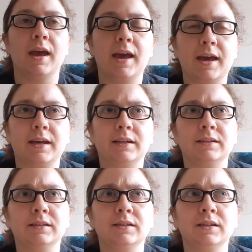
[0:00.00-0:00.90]

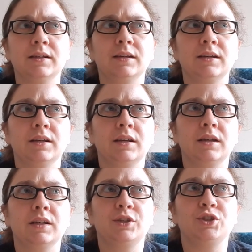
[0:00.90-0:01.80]
And
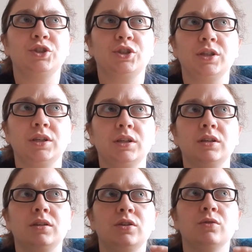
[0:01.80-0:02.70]

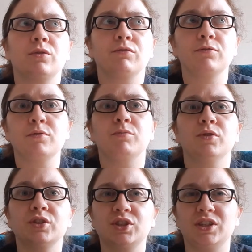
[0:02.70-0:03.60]
she, you know, through the
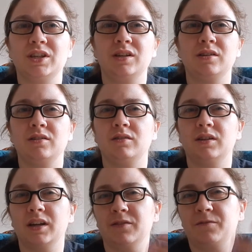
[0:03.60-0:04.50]
book she
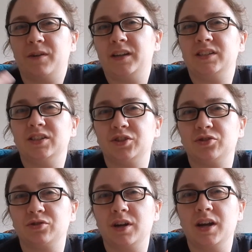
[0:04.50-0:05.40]
kind of finds this
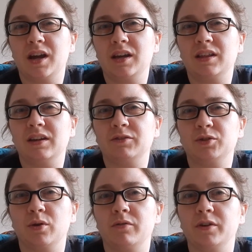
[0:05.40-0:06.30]
strength, and every
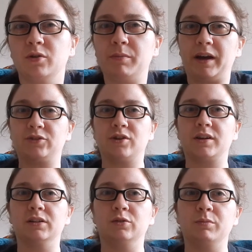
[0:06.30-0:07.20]
so often it'll
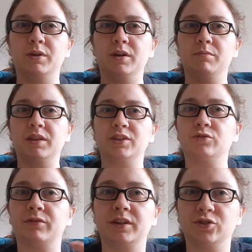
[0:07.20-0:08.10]
backtrack a little bit, but then
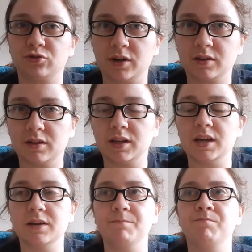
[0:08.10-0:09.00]
she'll find the strength
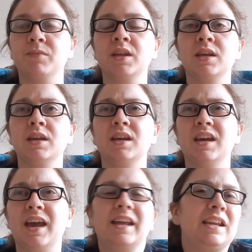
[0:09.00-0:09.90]
again.
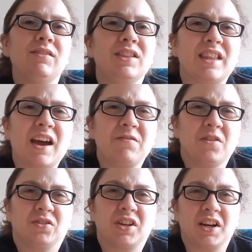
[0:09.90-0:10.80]
And even that
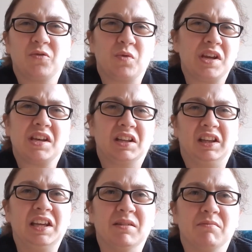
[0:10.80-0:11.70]
feels kind of weak and
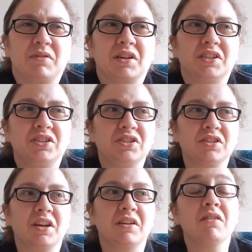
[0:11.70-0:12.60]
limp, because it's
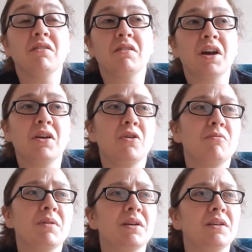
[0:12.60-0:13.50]
just like, oh, I
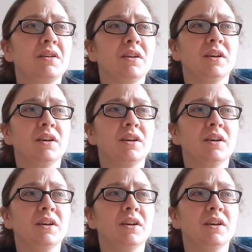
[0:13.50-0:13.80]
hope I...